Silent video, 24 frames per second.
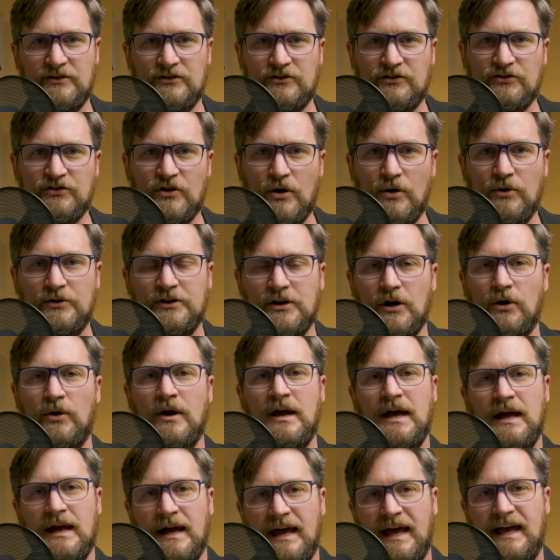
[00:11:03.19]
So,
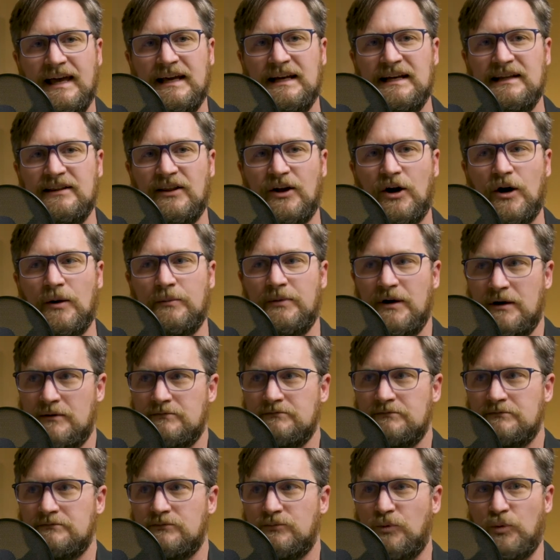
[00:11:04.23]
hanging there, but
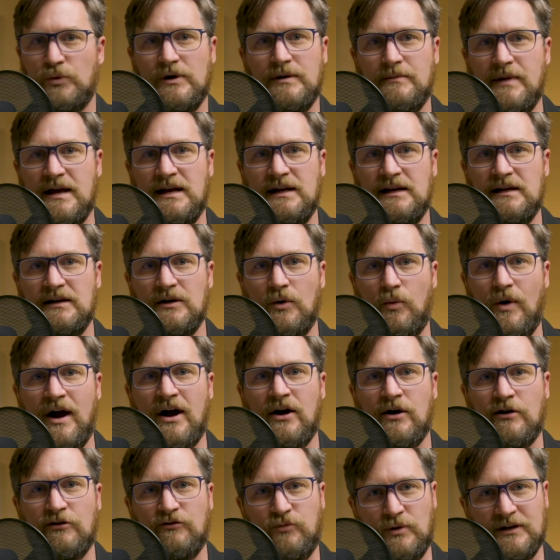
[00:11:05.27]
remaining
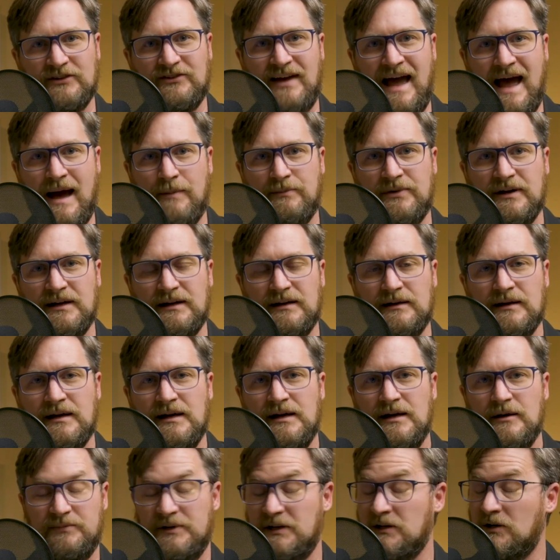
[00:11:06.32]
aware of what's happening.
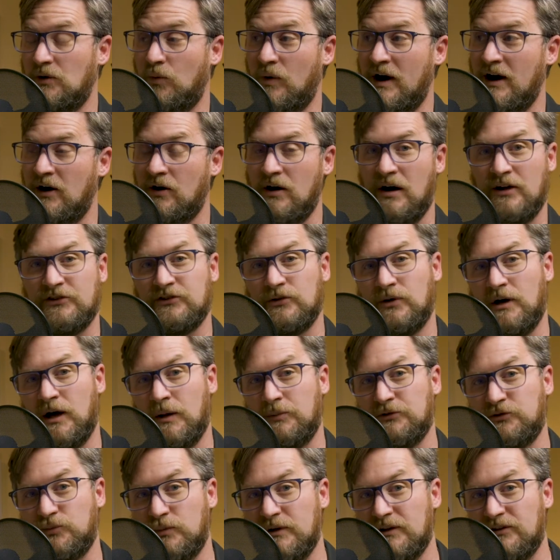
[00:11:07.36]
Being aware also
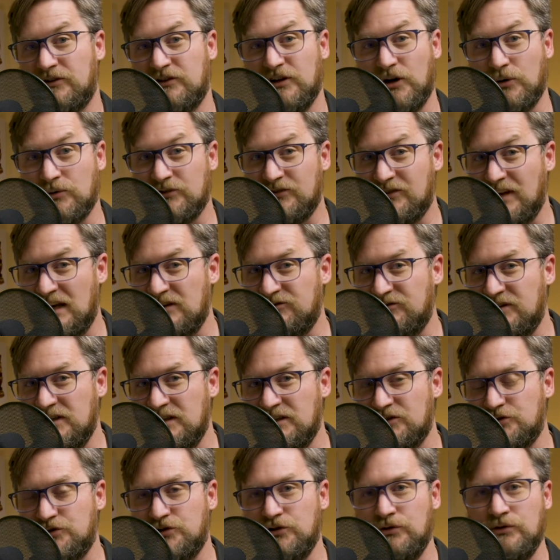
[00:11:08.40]
helps with, safety
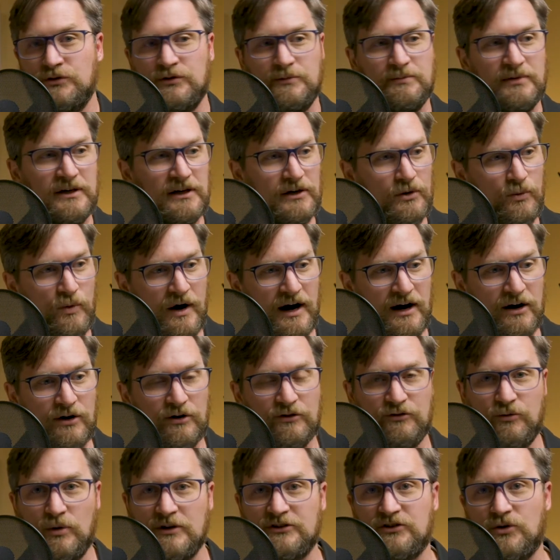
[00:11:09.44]
issues, being aware
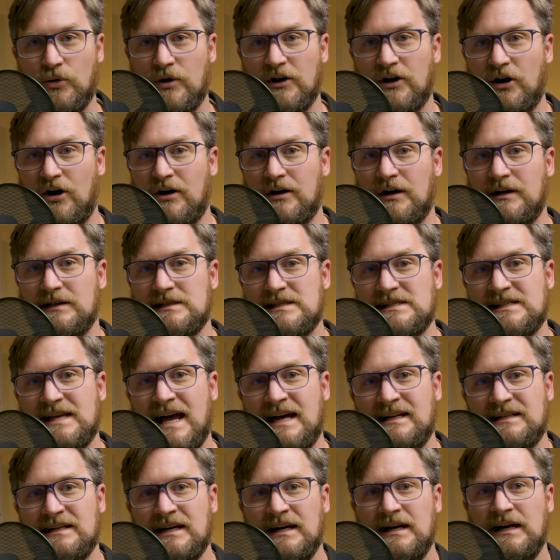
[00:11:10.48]
of what's going on
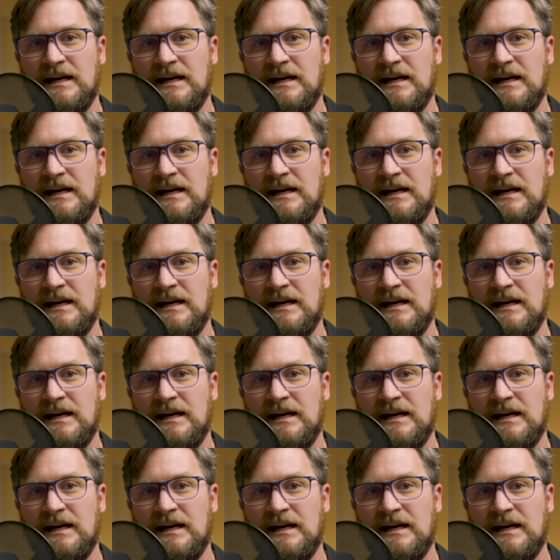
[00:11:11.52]
set.